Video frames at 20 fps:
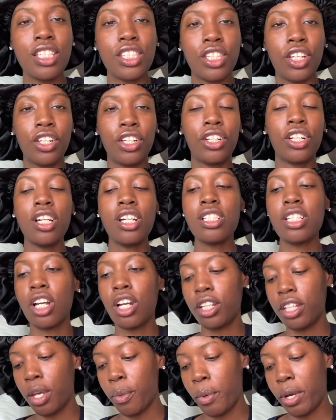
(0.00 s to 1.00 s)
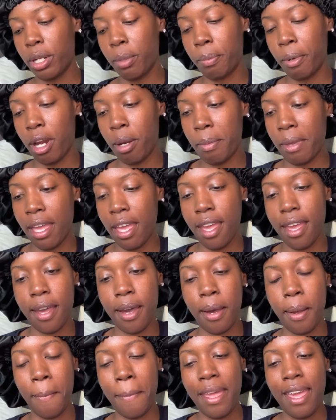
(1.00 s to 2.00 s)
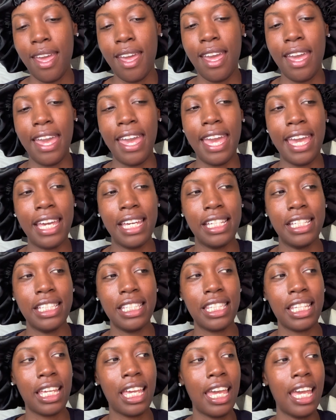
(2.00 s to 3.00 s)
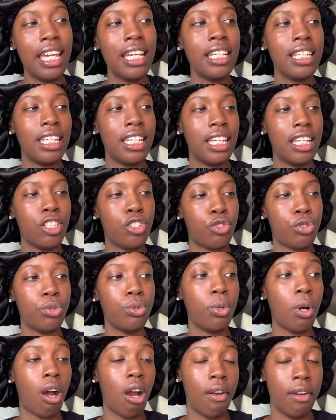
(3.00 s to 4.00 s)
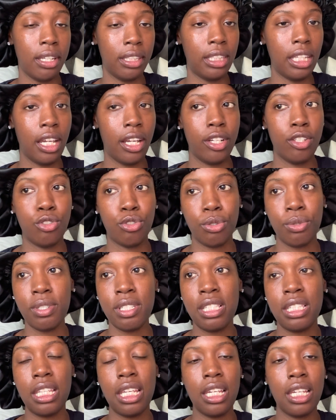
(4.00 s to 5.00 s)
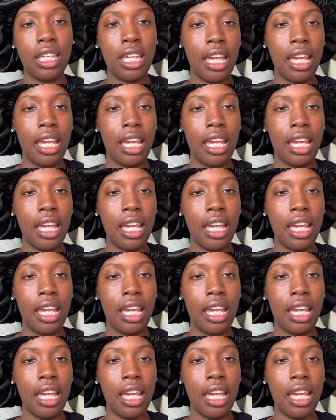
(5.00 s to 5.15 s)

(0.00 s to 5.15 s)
So the girls are on their way to Birmingham and Kandi and Drew aren't there. Drew is sick.